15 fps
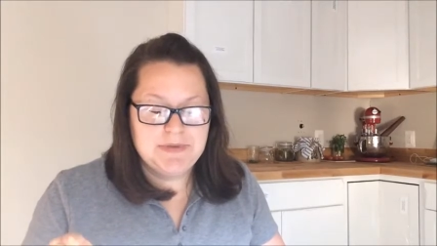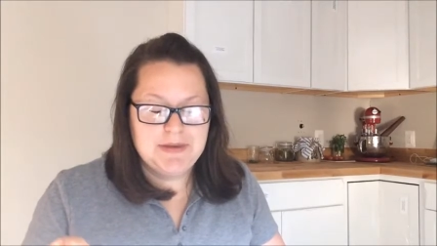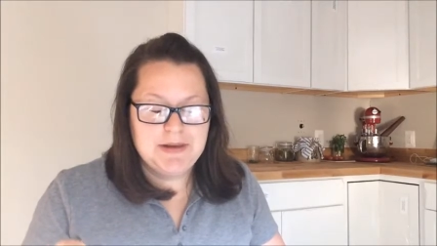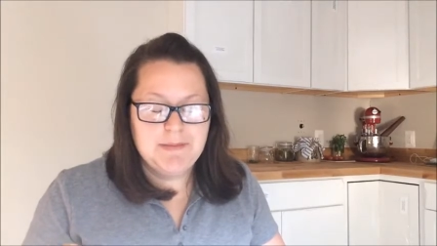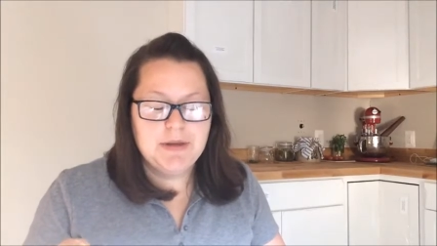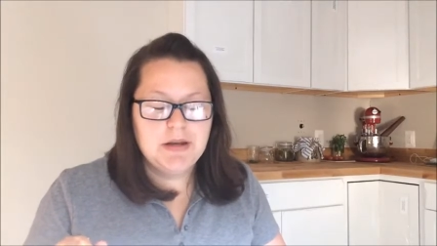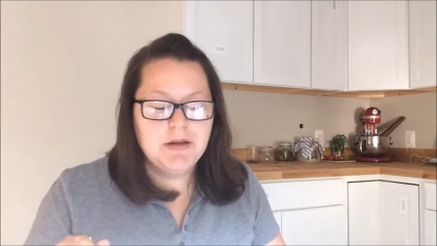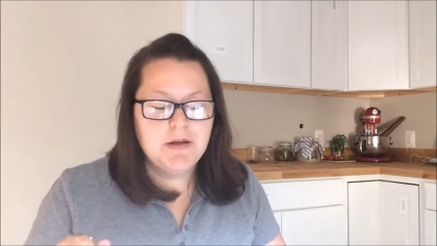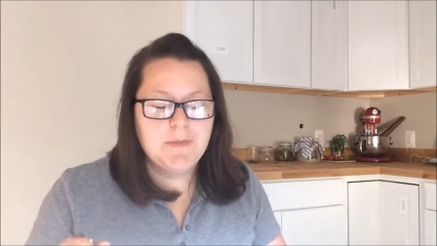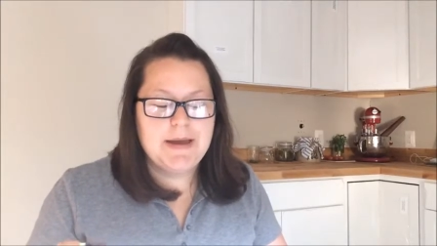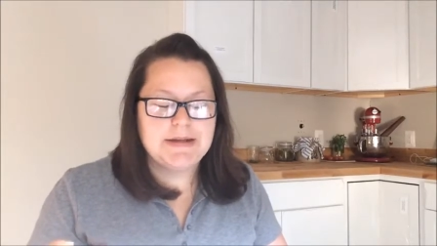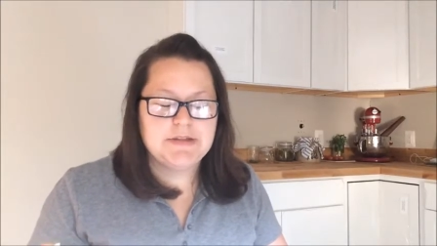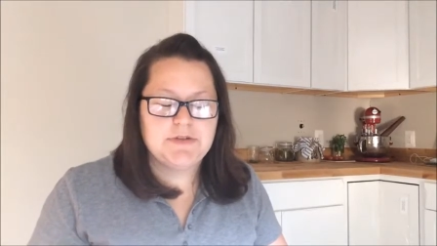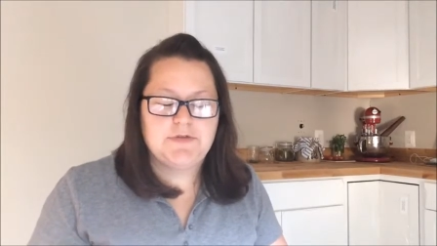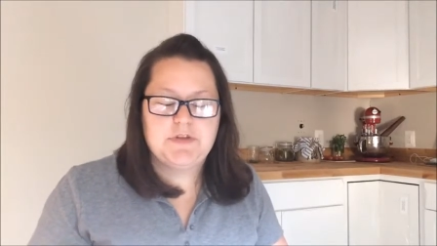but then I'm going to go
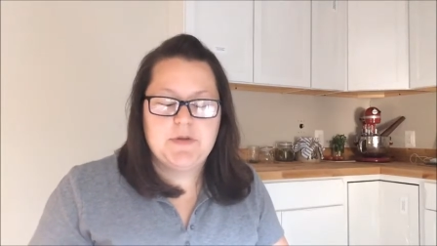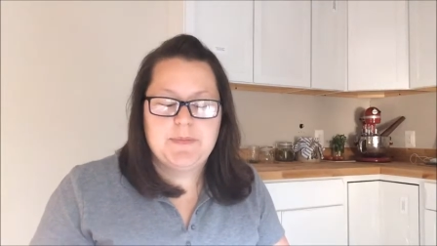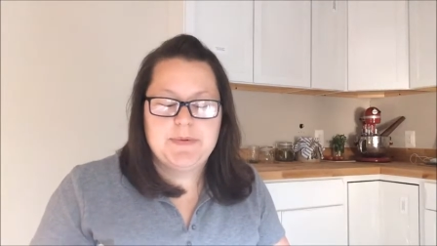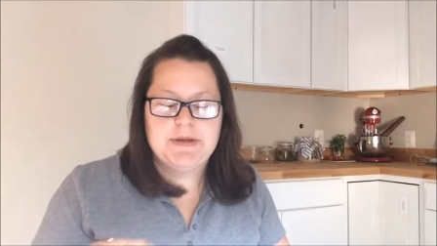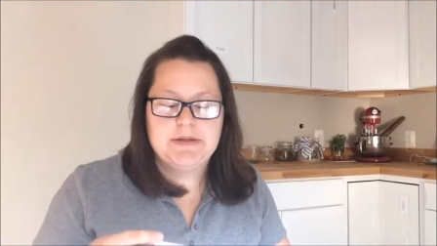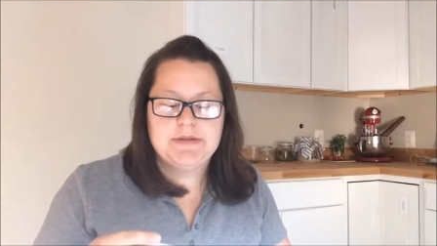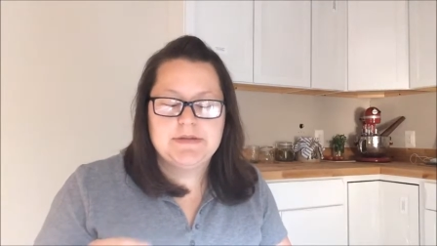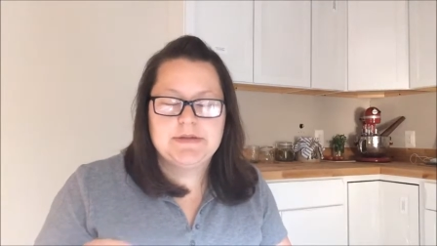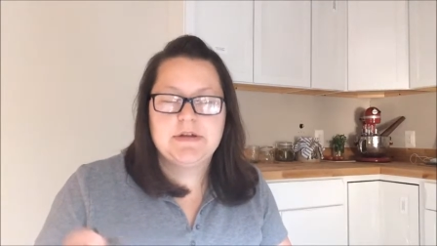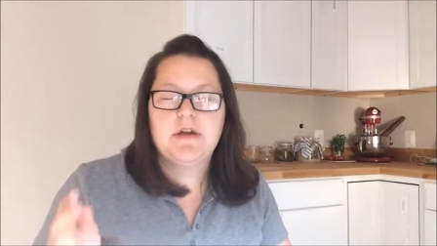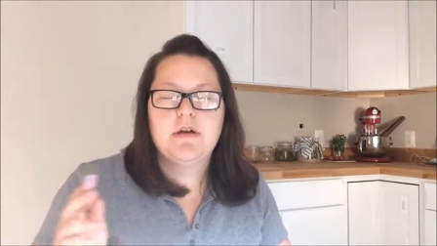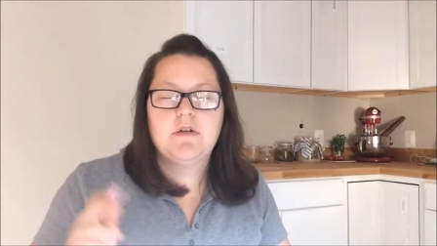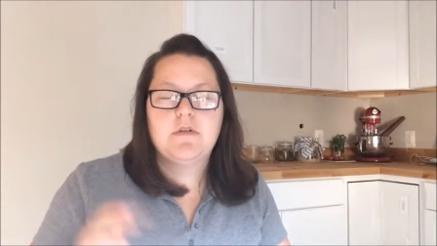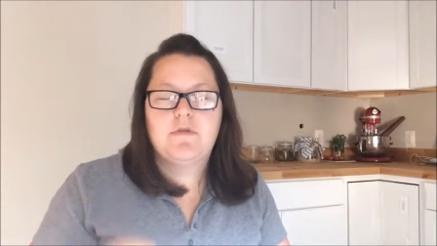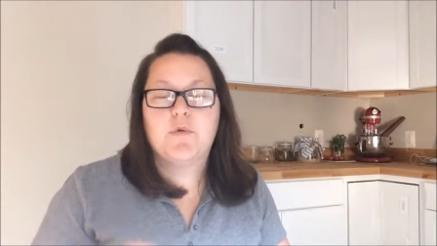back to Philippians
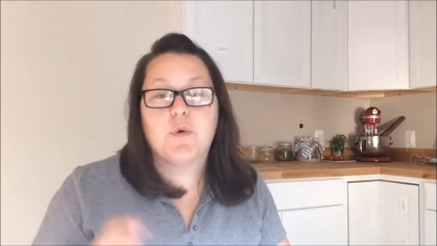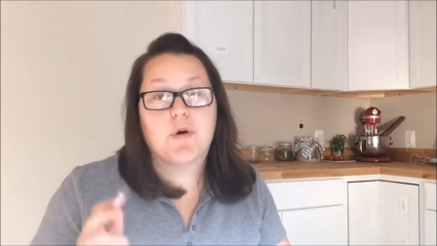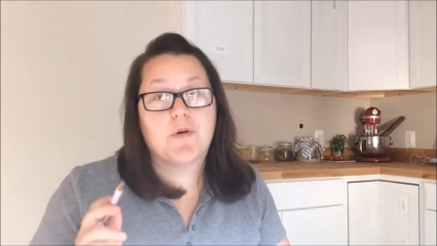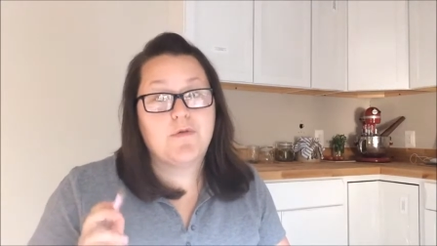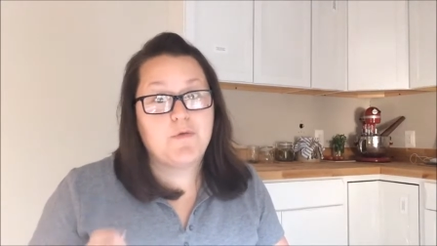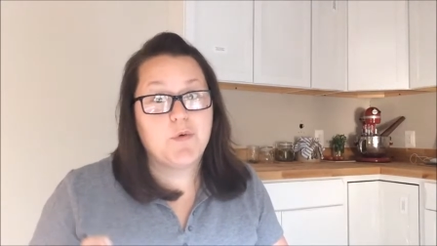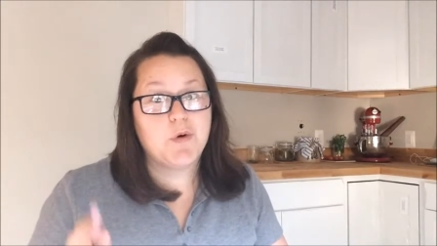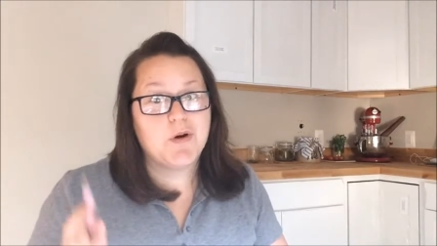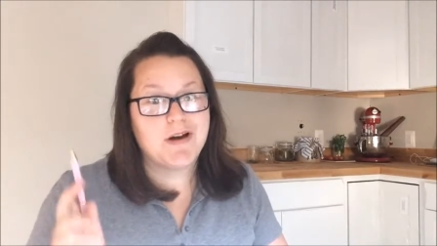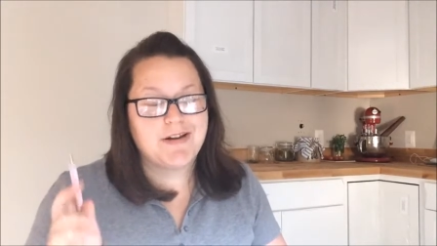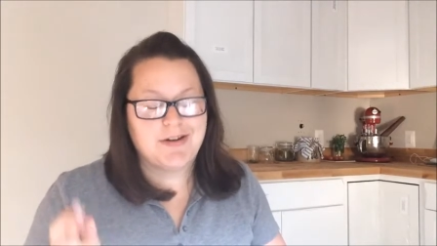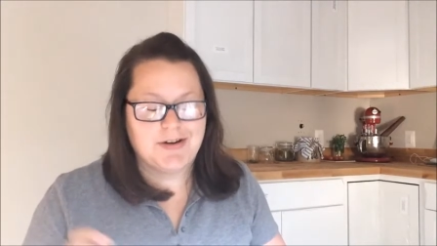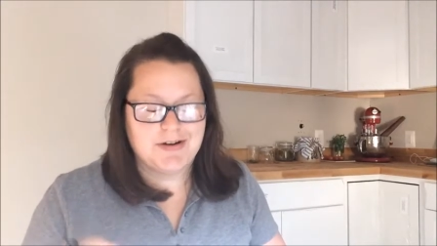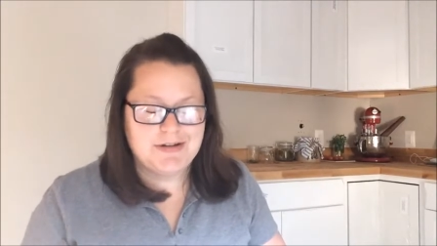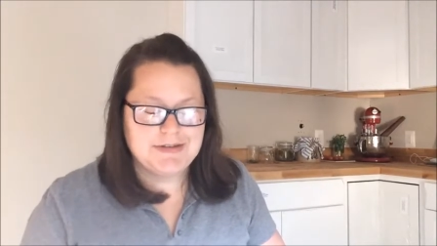4 4,
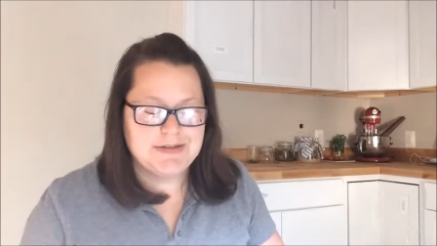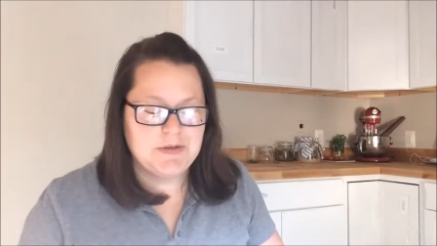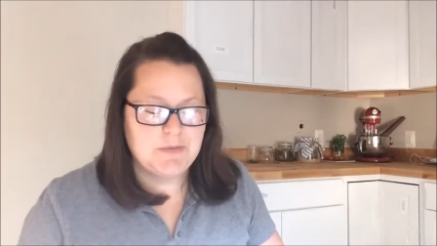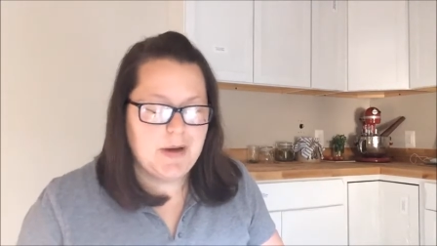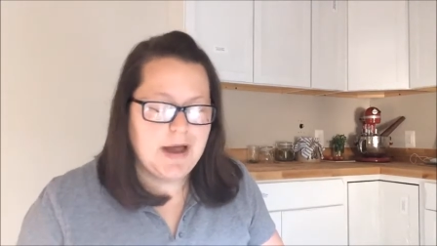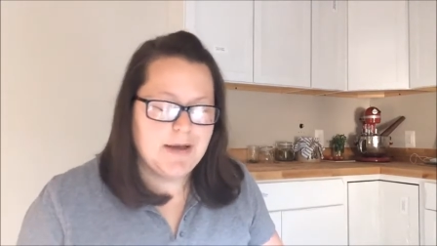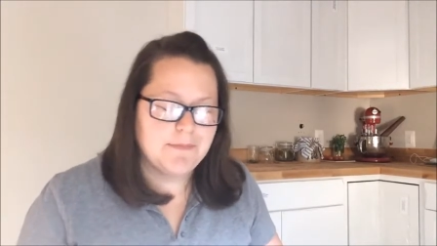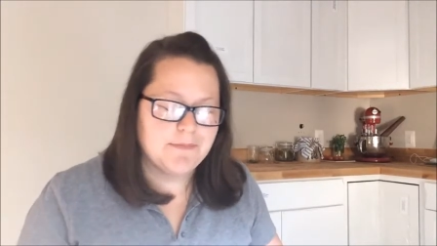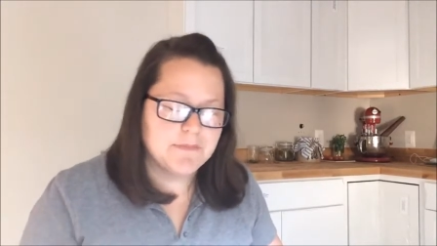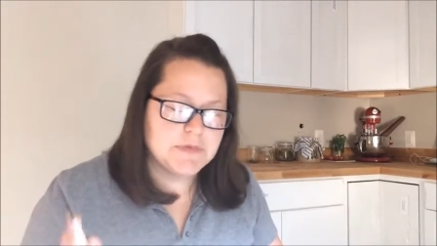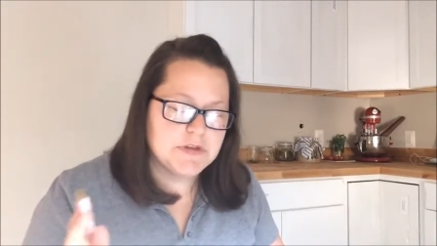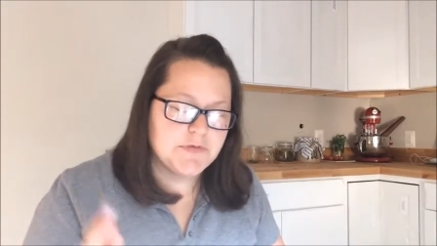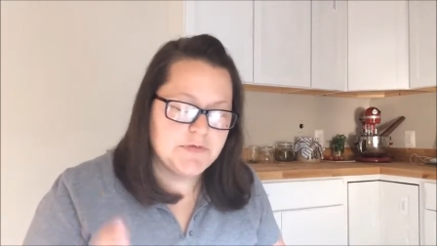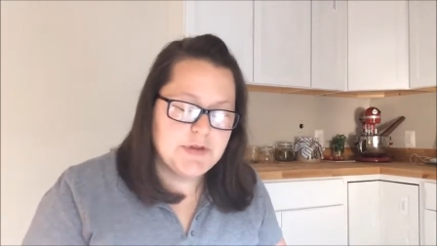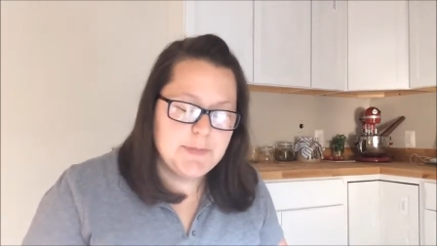and you're going to see why.
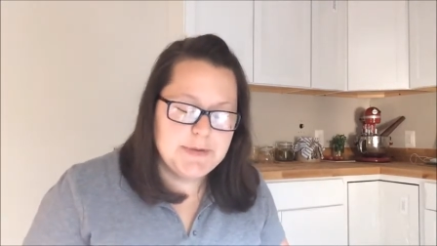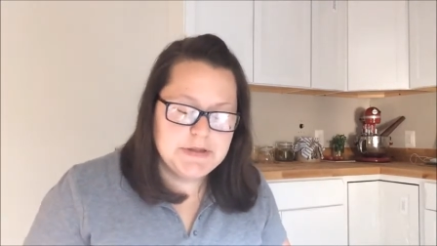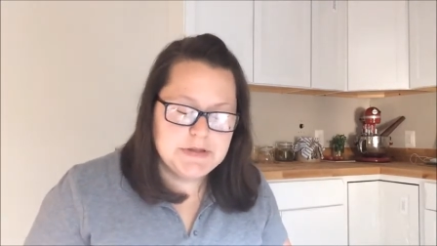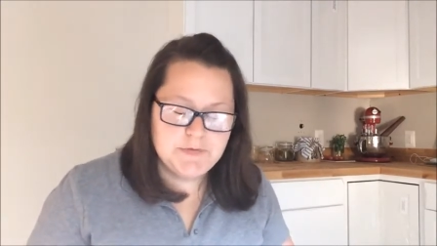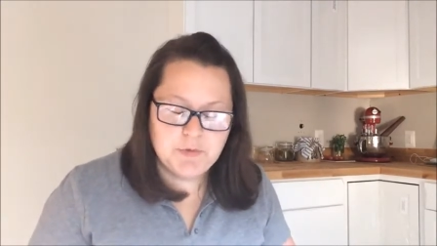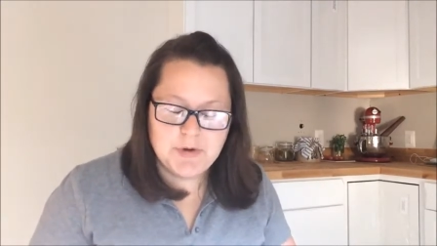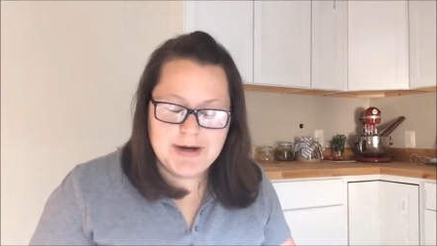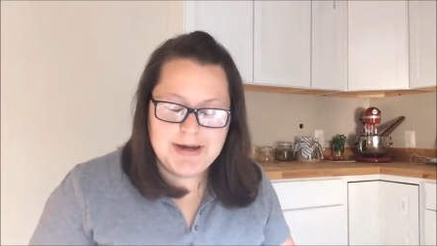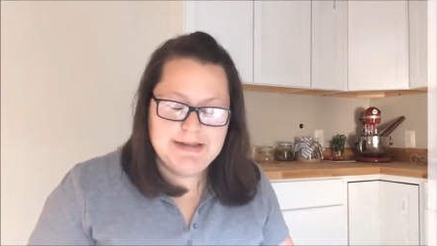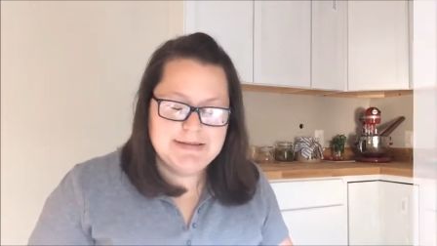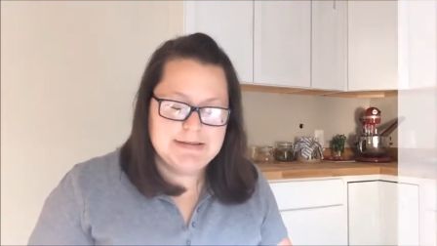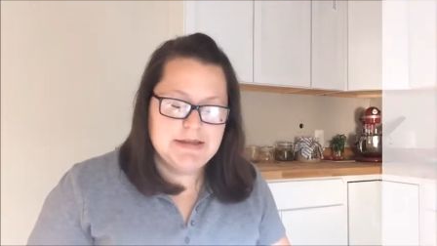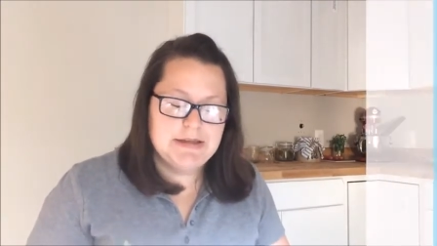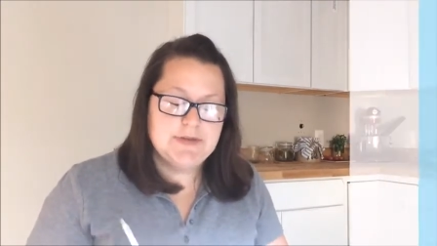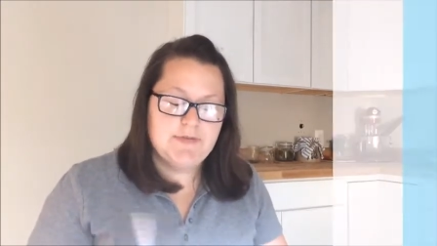So Philippians 4
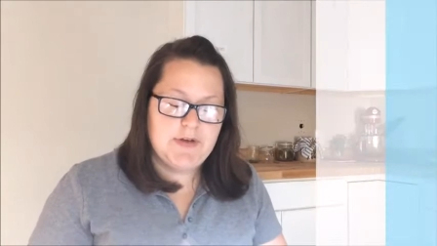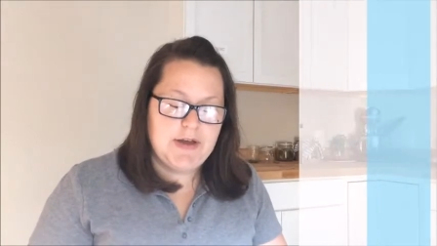8 says,